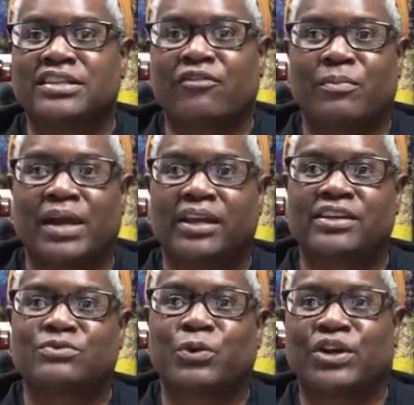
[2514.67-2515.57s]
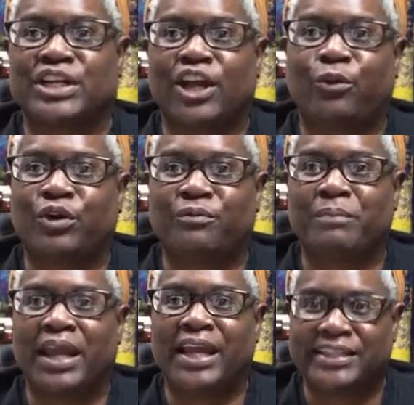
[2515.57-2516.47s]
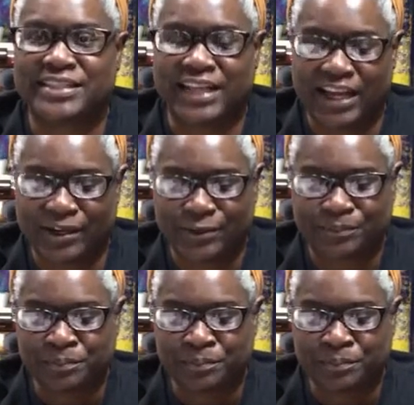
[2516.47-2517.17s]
everybody is wearing decorative masks now.